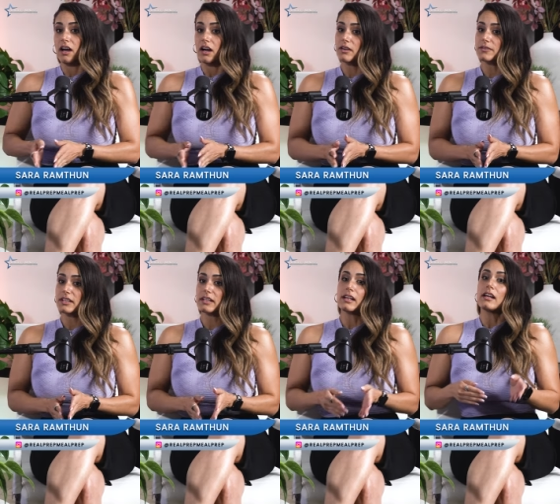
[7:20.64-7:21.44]

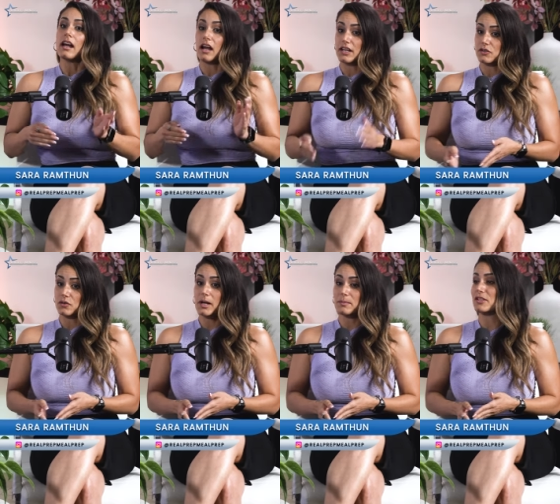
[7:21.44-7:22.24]
Often, I
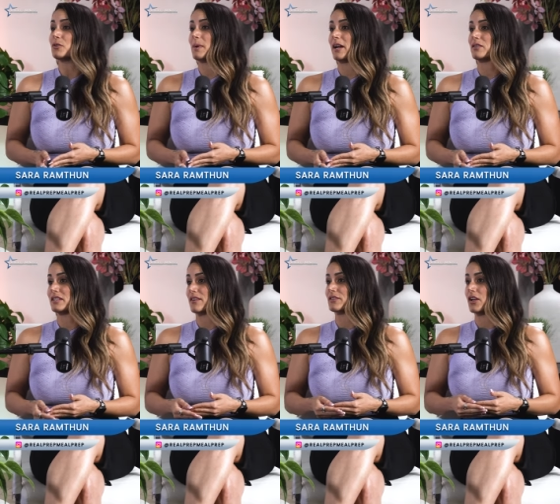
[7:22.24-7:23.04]
dropped two pounds
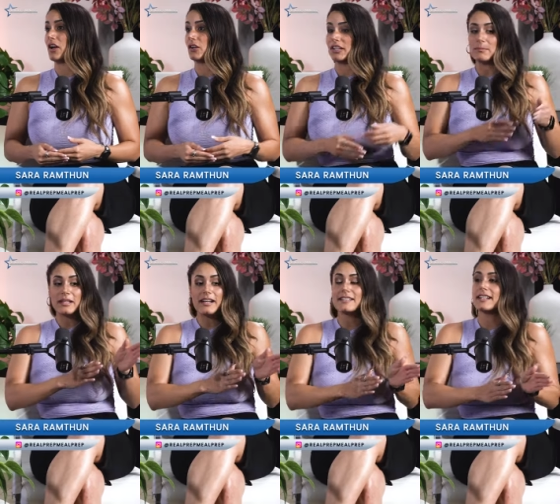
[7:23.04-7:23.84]
after the holiday
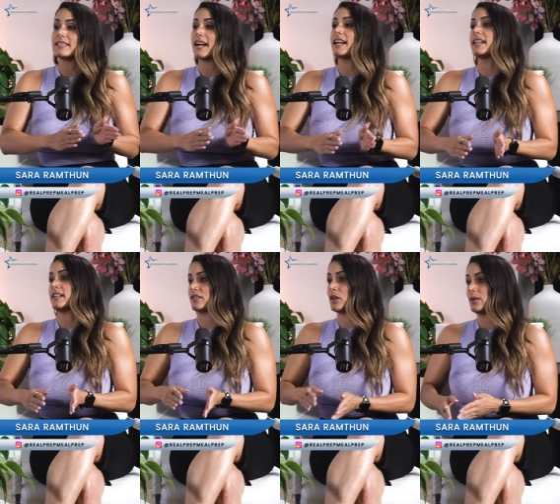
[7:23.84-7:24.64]
because I
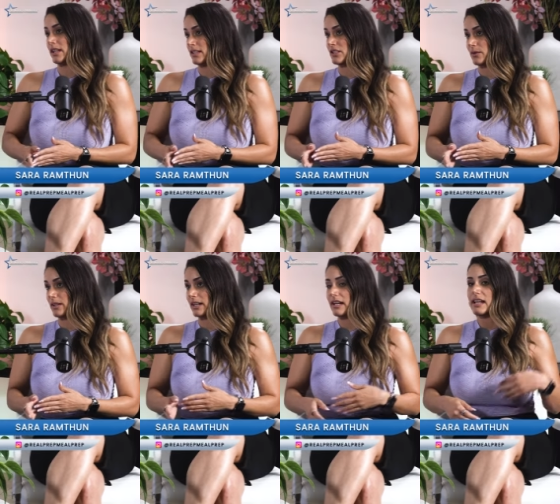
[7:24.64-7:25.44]
dieted going into
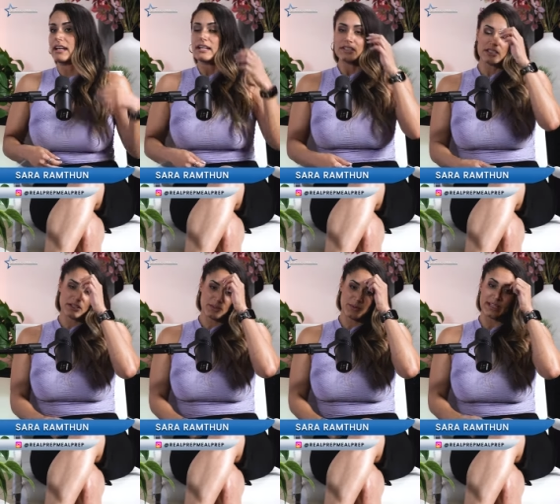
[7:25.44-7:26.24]
it.
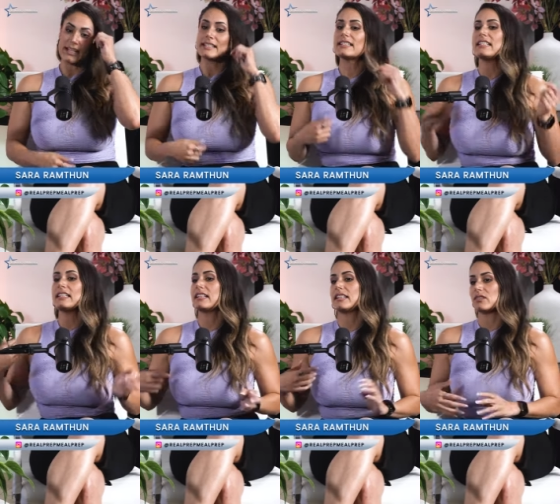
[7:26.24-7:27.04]
So when they see
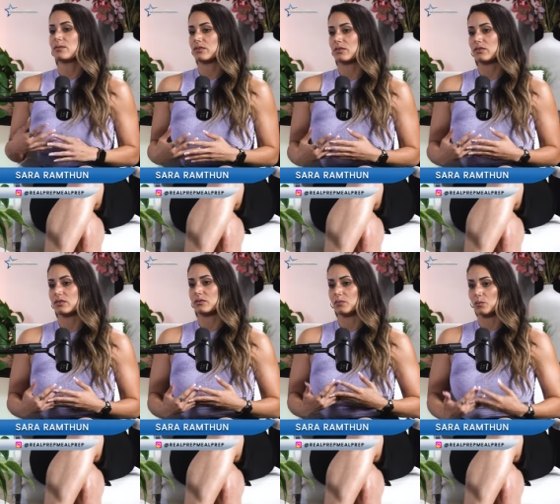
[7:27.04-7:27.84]
that these
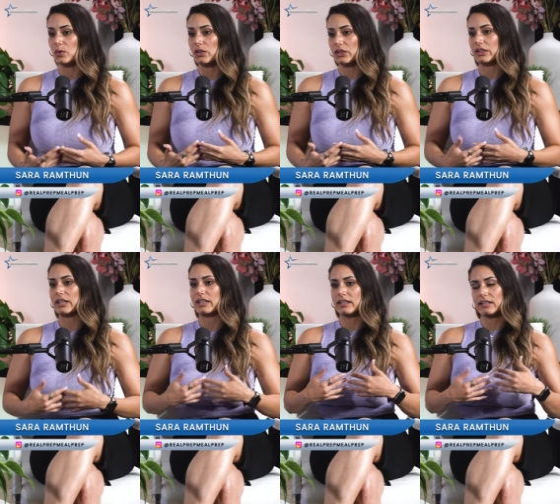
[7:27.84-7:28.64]
results
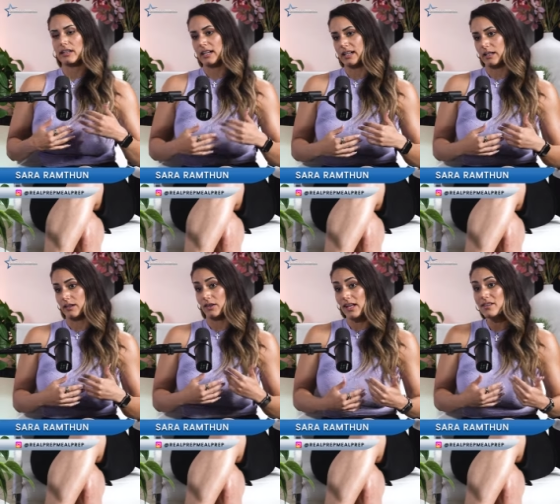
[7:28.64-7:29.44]
work, uh,
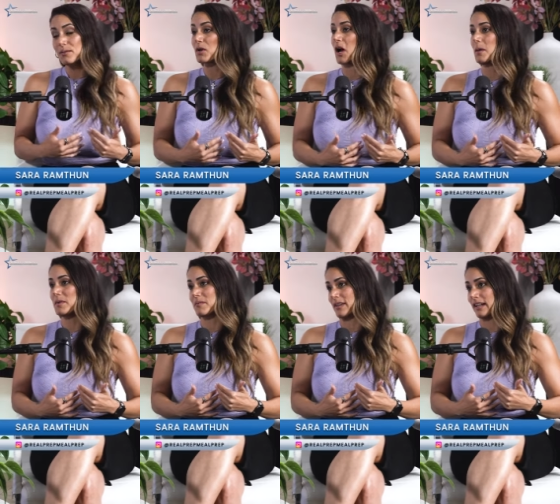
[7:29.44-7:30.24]
a lot of them
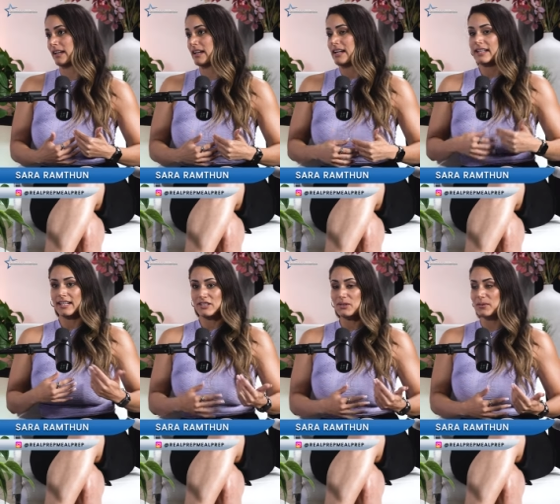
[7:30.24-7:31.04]
copy me.
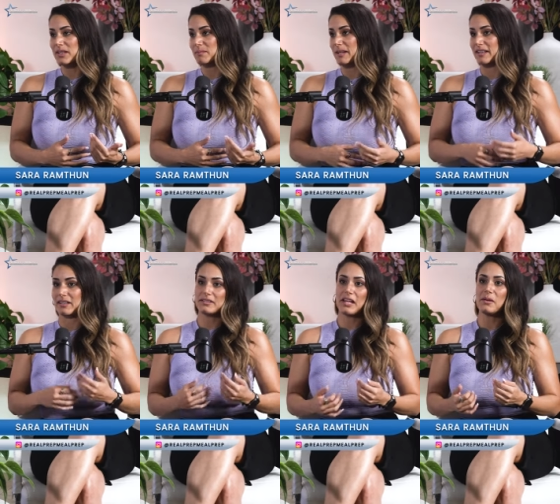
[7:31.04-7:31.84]
They do it with me and
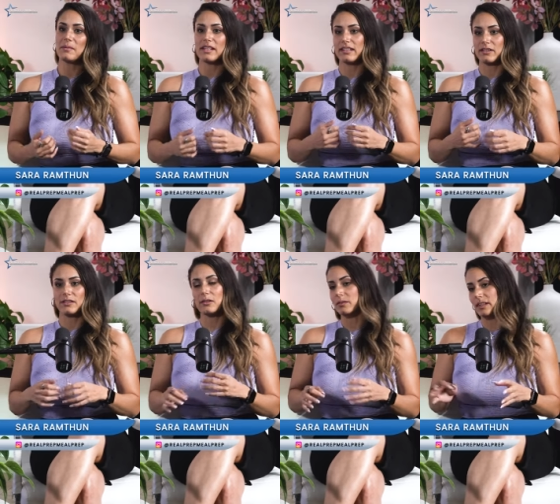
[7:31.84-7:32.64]
they'll tell me. They'll,
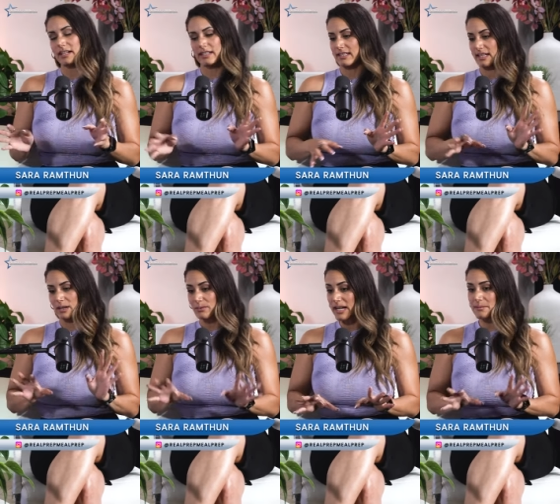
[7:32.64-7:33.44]
they'll, like I said,
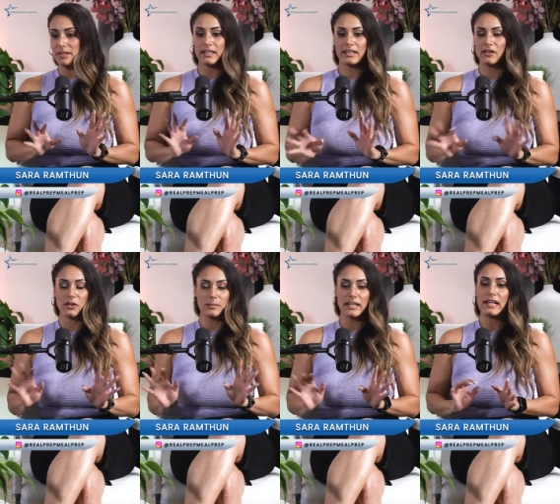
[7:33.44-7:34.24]
they write me, they
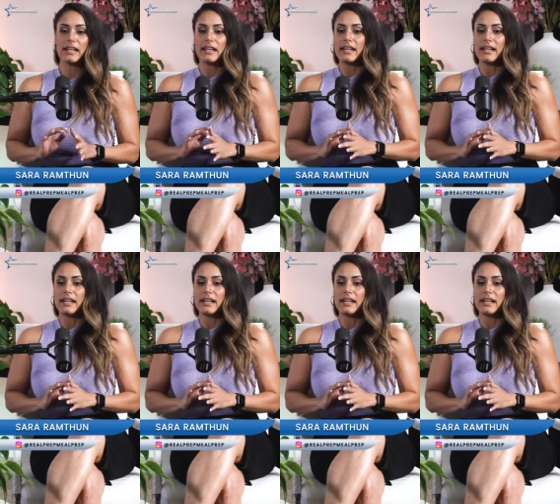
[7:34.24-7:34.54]
call me,